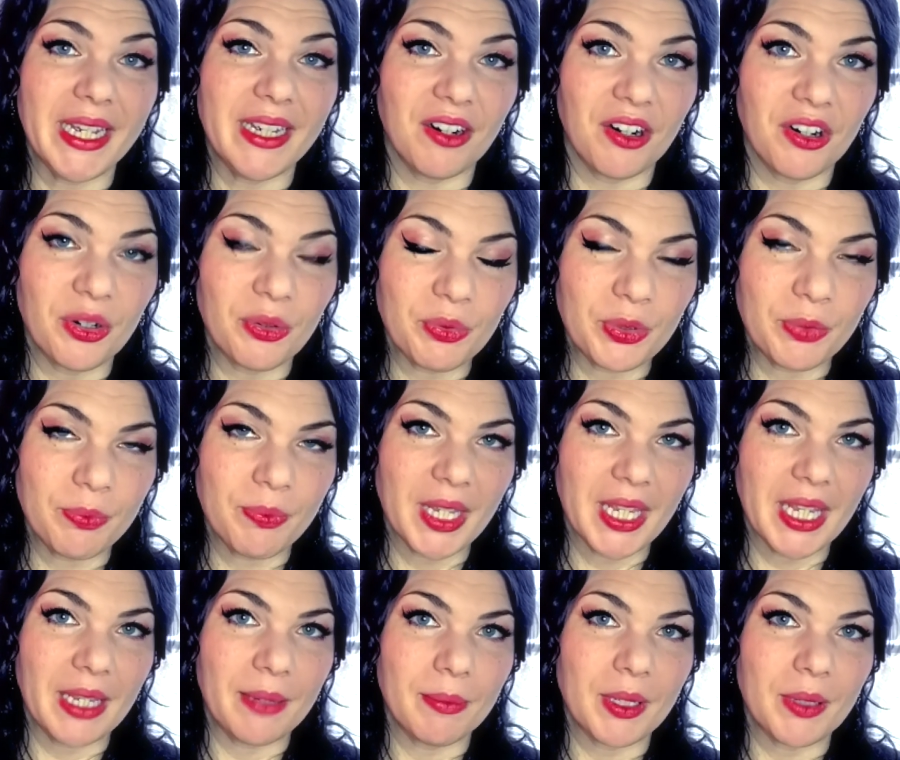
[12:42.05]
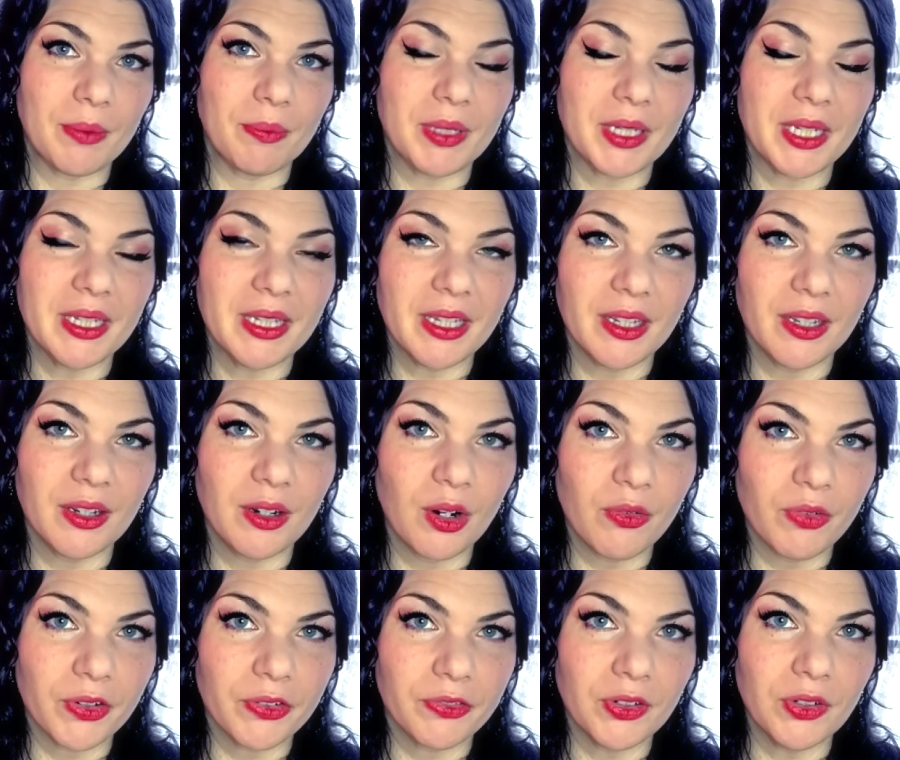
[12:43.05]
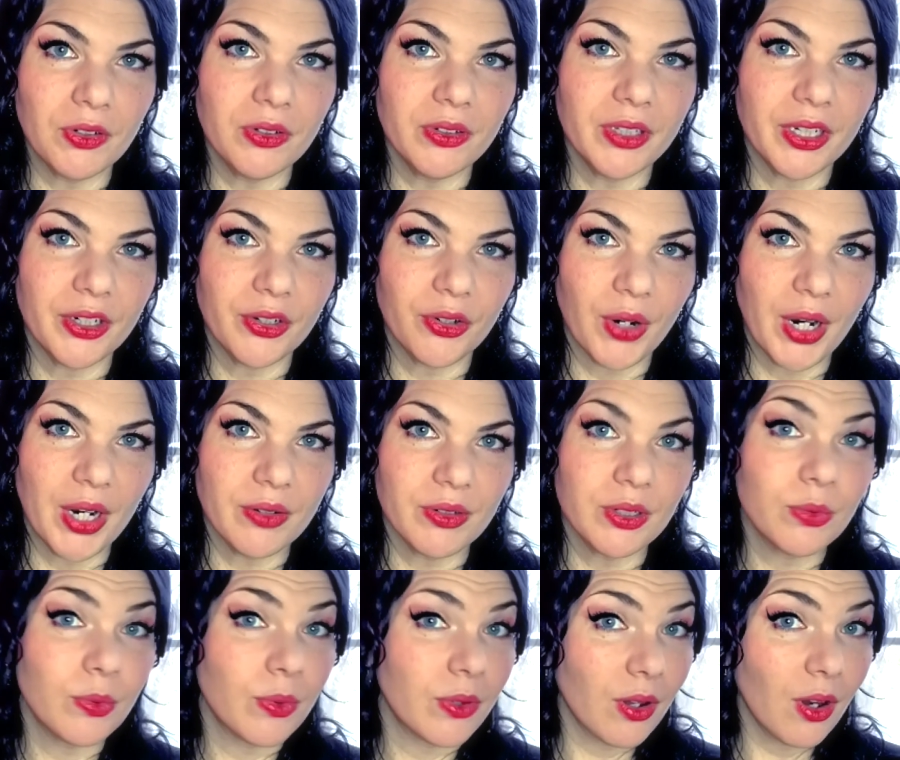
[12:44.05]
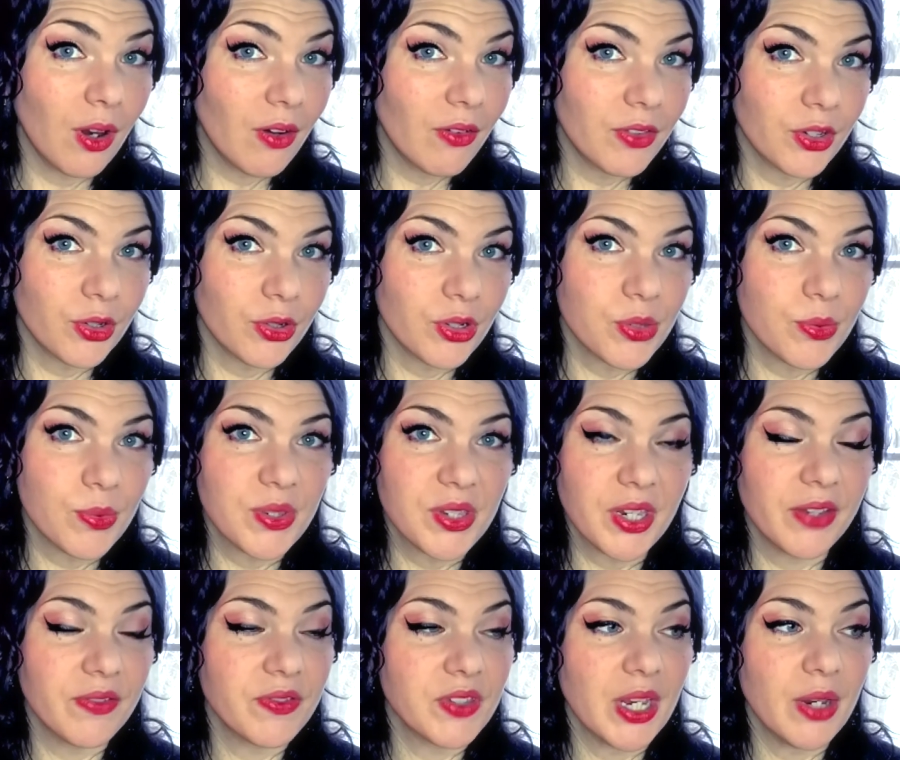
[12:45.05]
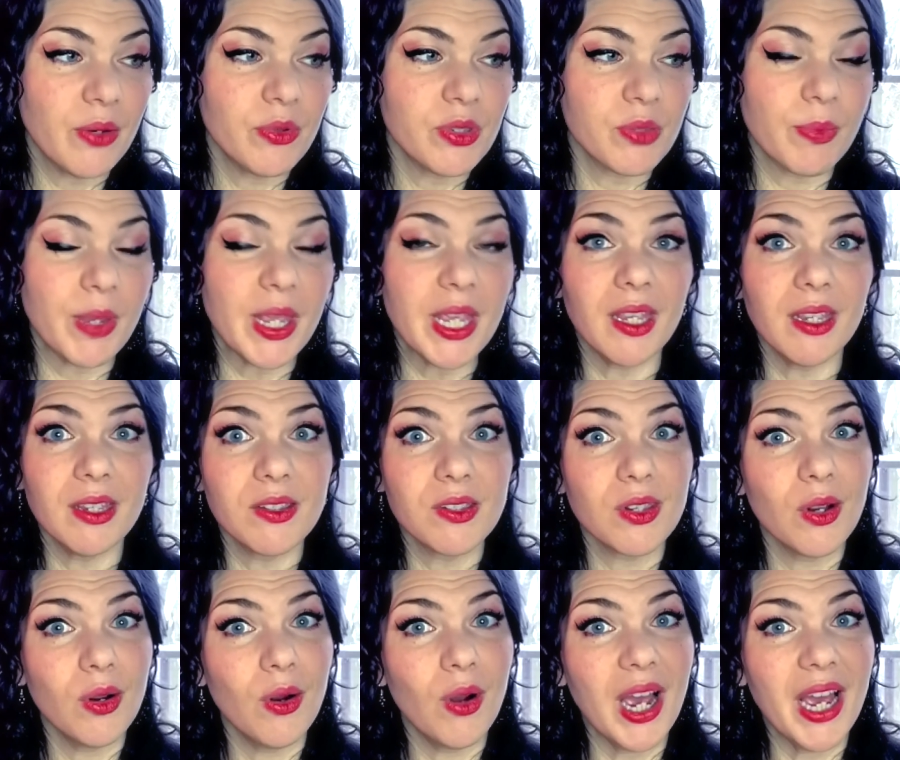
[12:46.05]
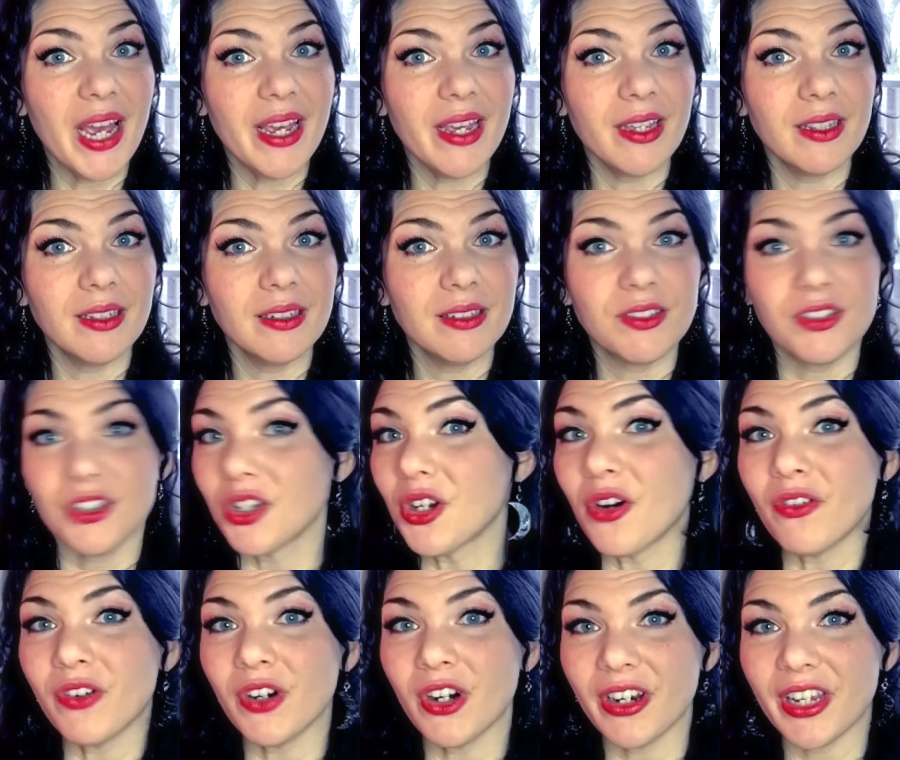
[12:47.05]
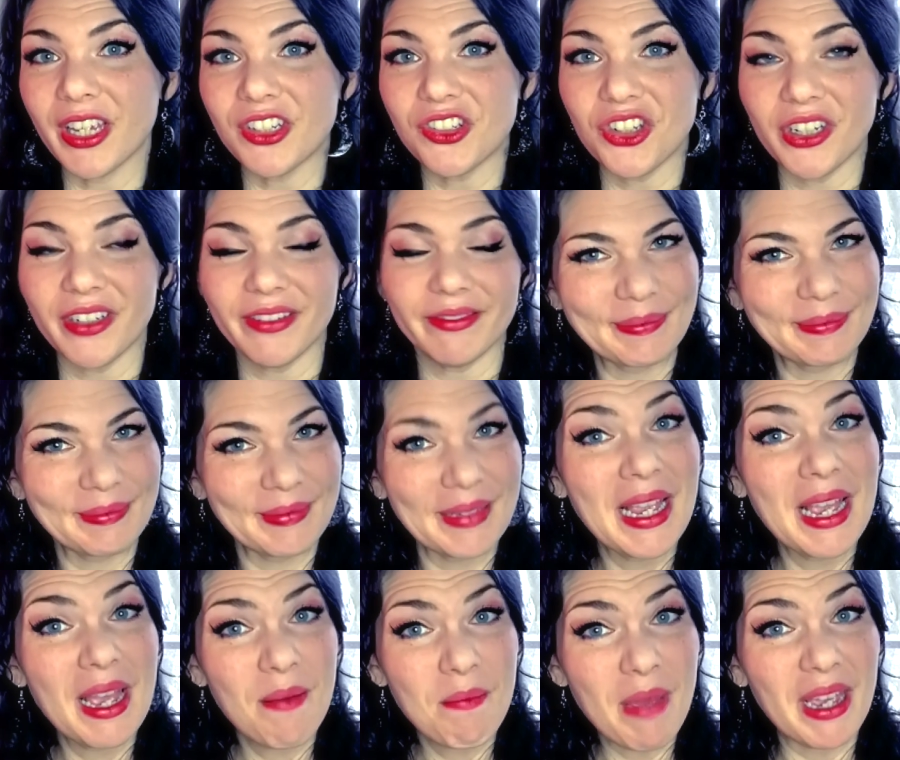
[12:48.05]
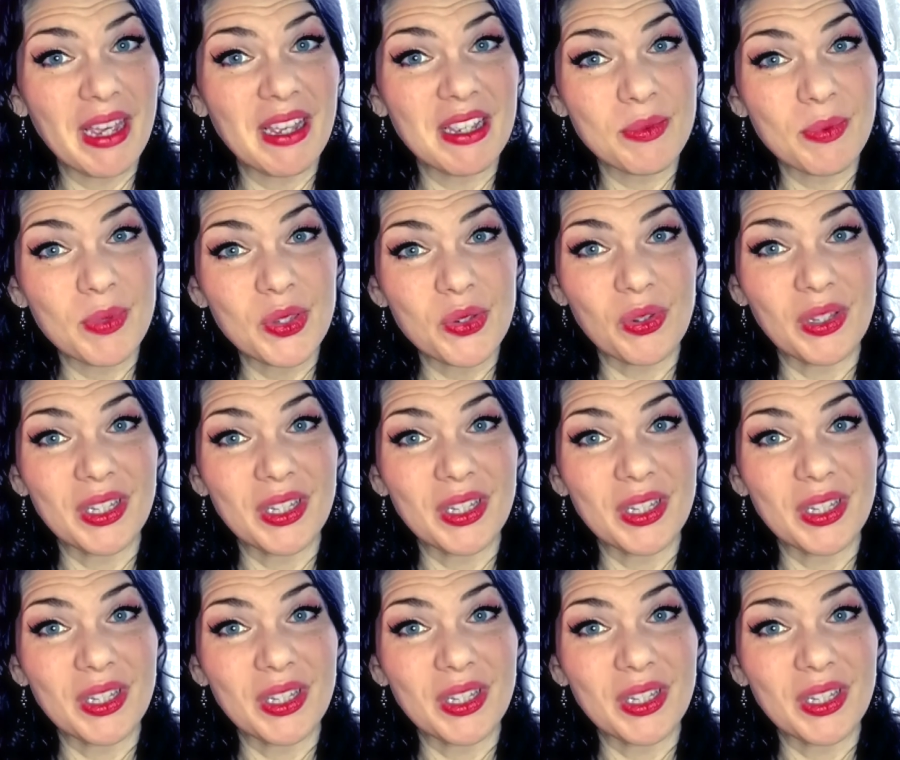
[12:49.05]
art room became completely overfull and crowded with all of the Christmas gifts I was making, so I took over our kitchen. My husband's really